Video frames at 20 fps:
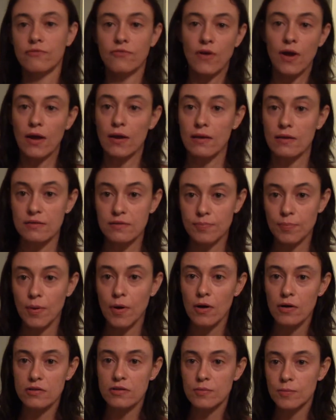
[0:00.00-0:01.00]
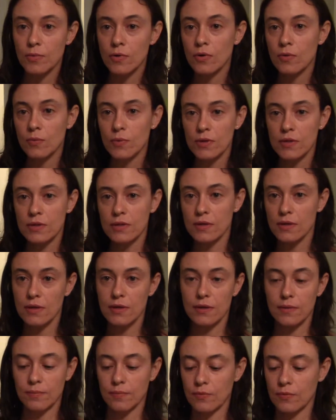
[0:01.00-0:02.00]
fine as possible with
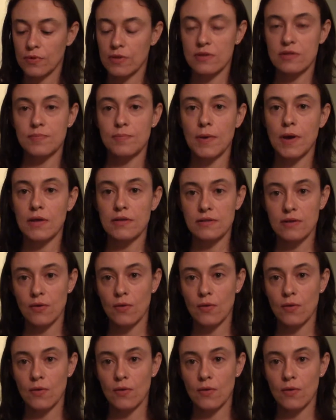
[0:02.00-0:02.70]
the spice